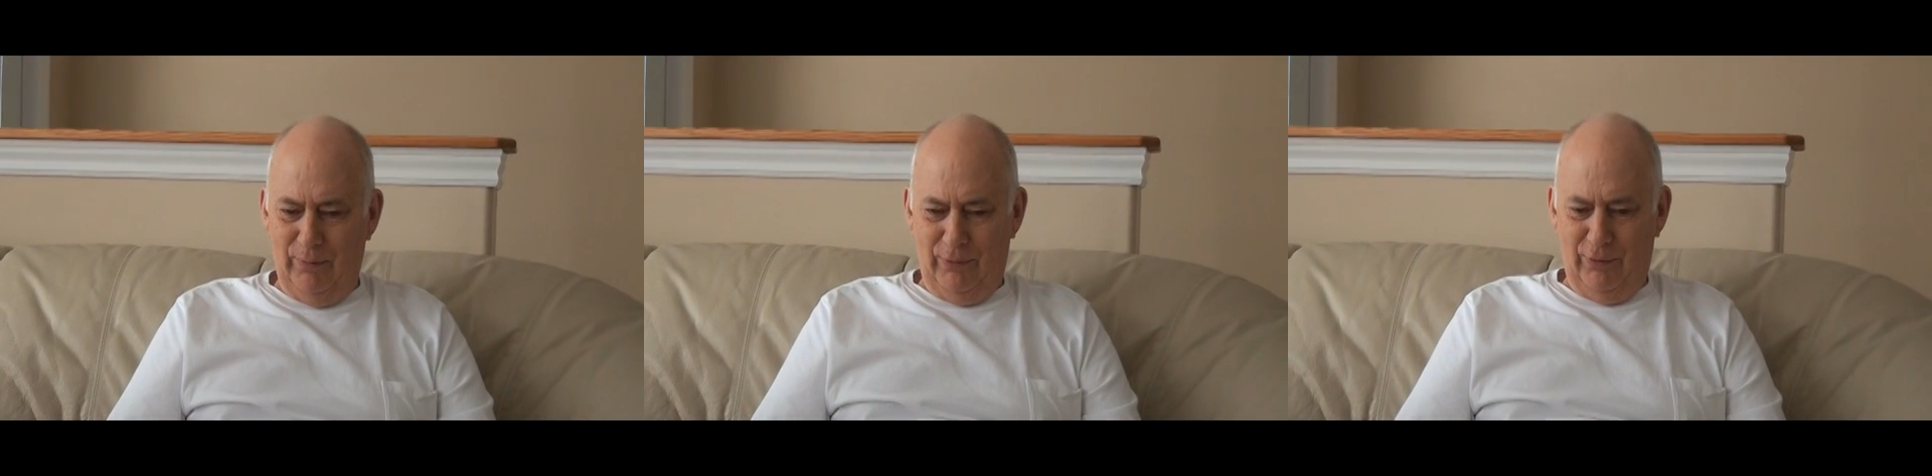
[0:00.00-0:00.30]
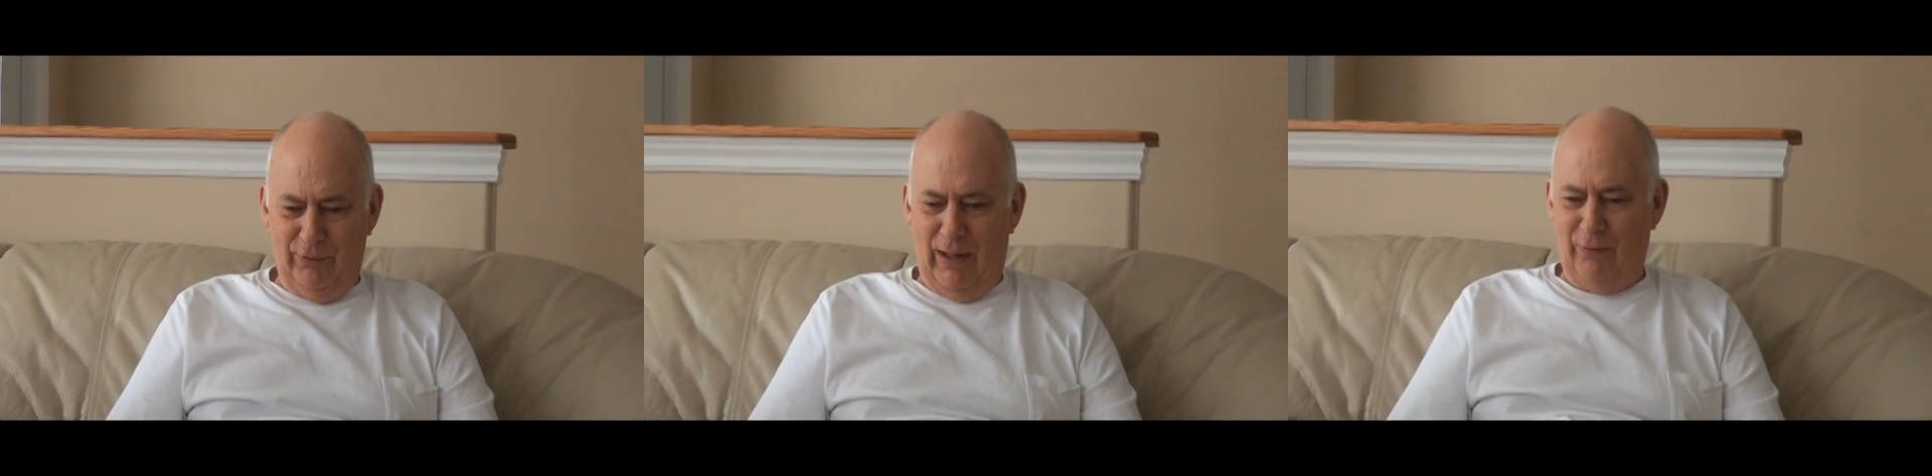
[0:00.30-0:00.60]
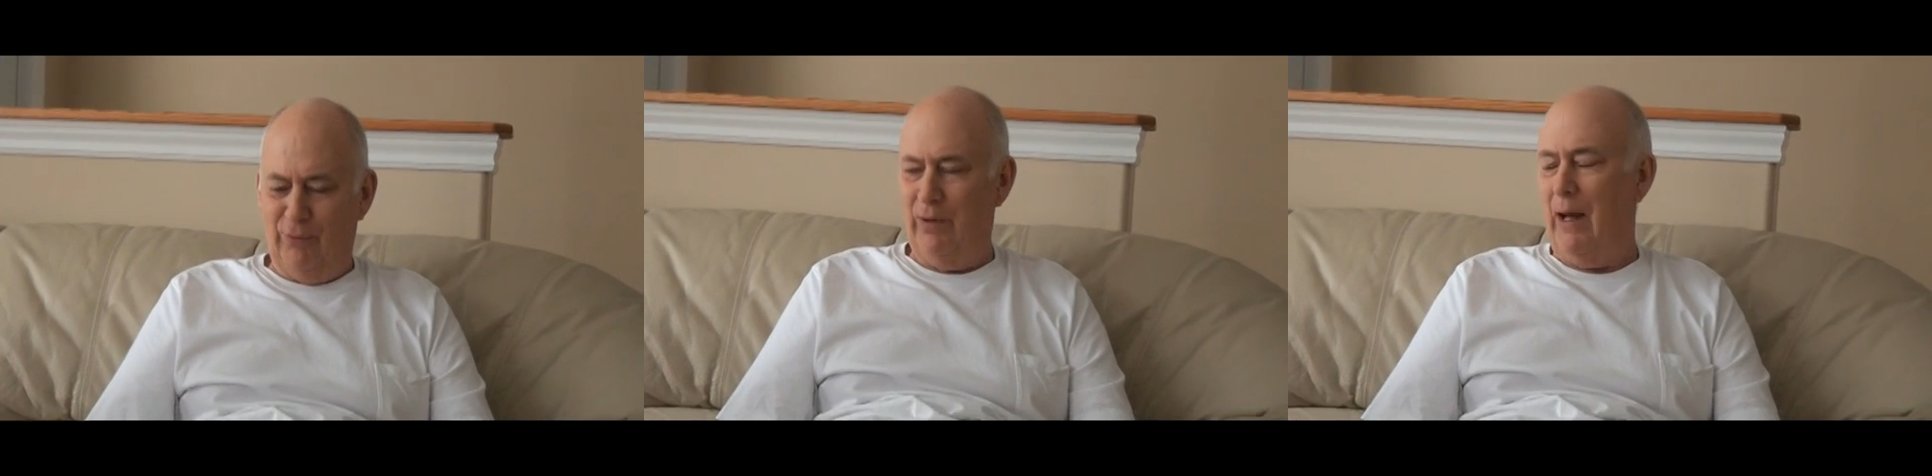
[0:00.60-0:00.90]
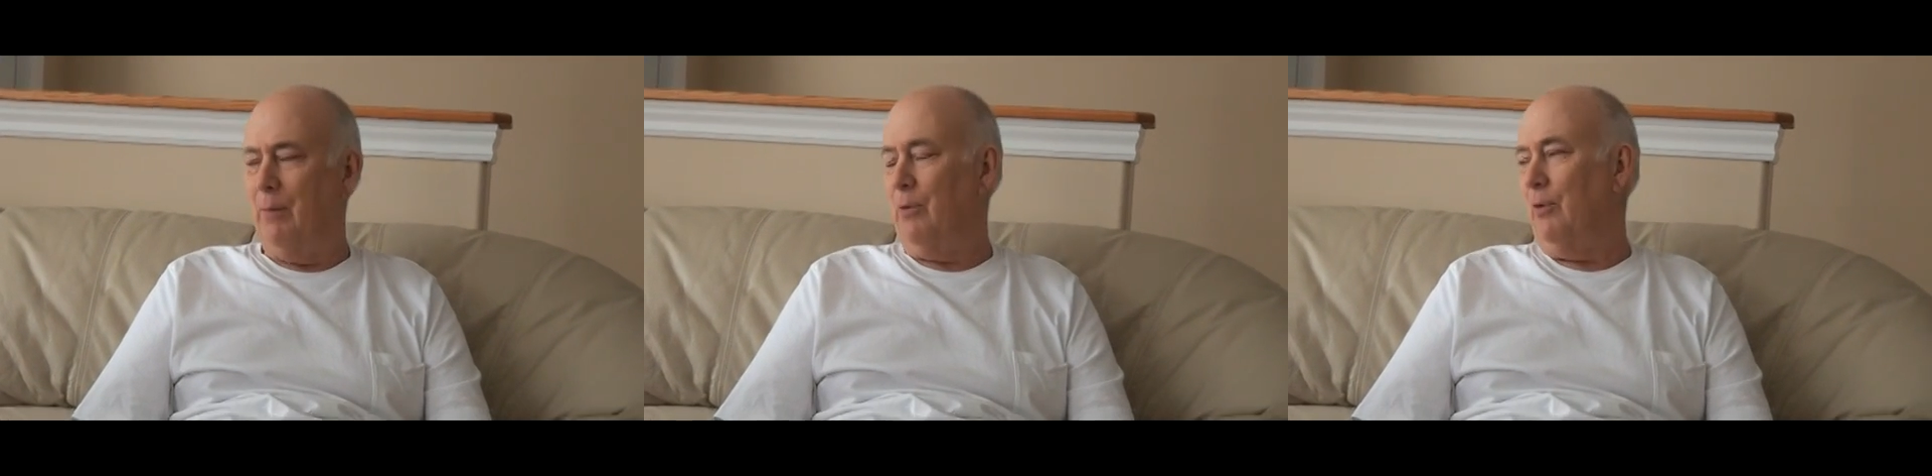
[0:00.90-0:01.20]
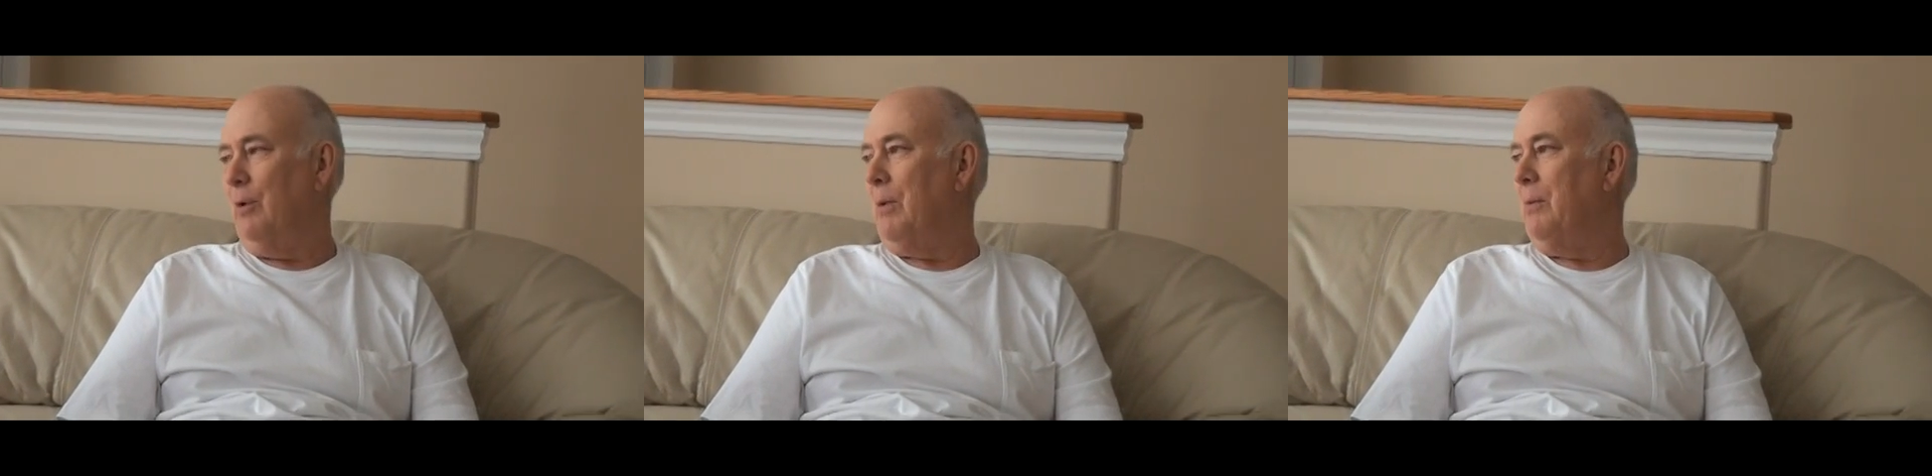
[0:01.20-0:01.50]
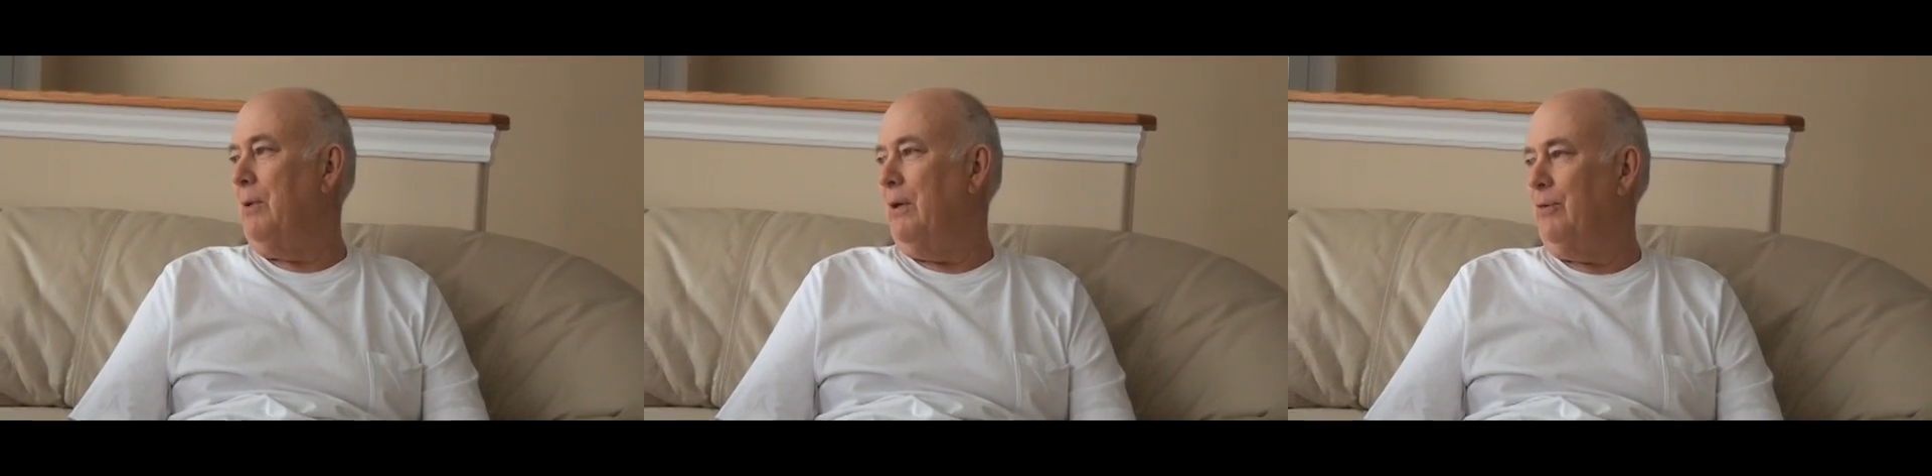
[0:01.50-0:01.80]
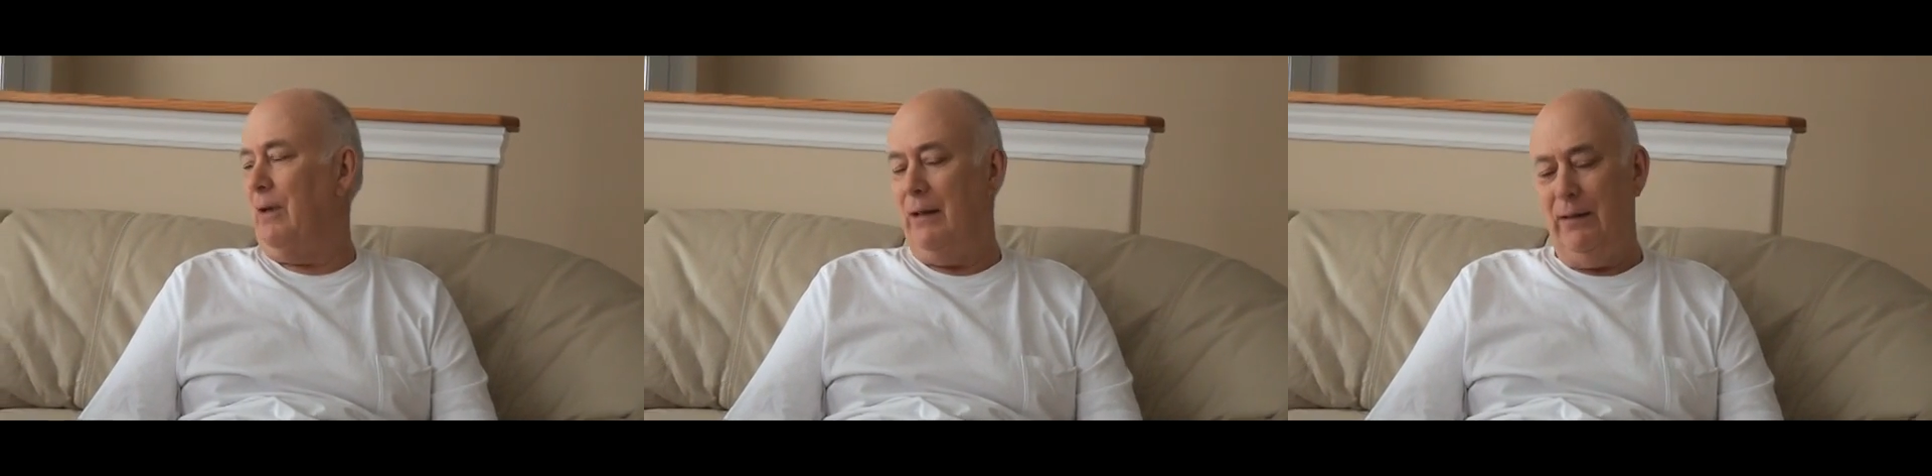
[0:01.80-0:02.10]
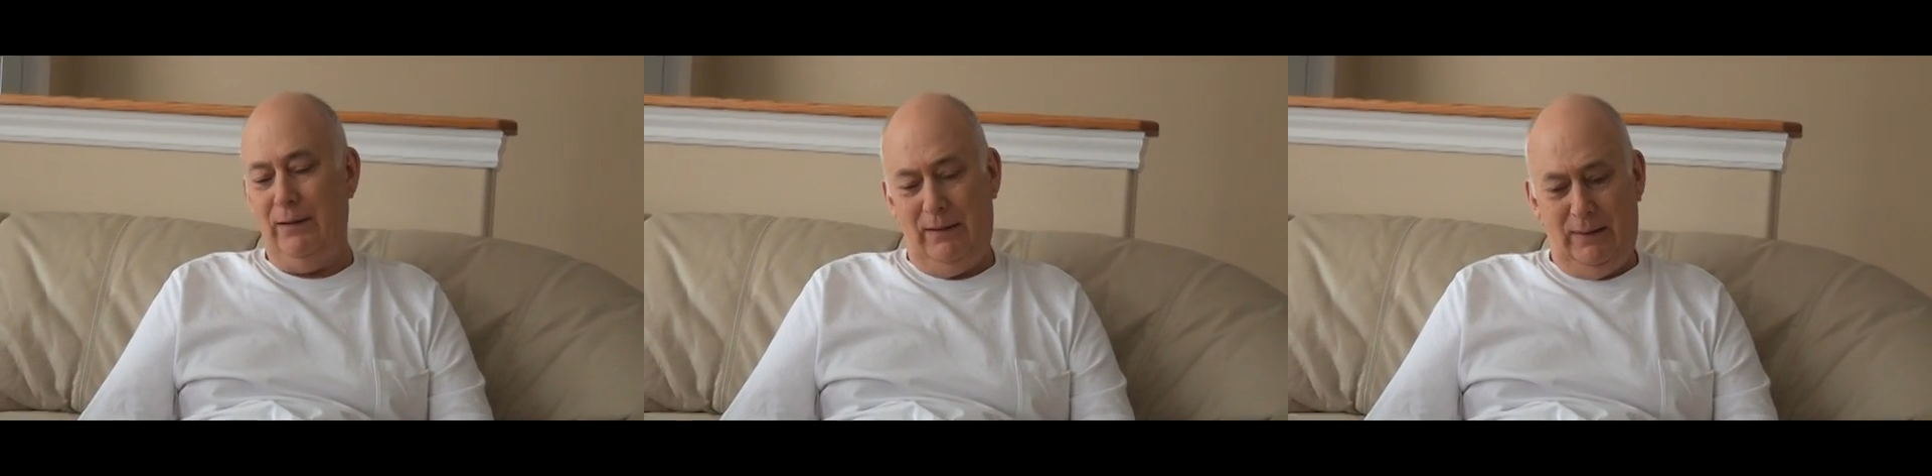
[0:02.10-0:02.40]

which was astronomical on my PSA,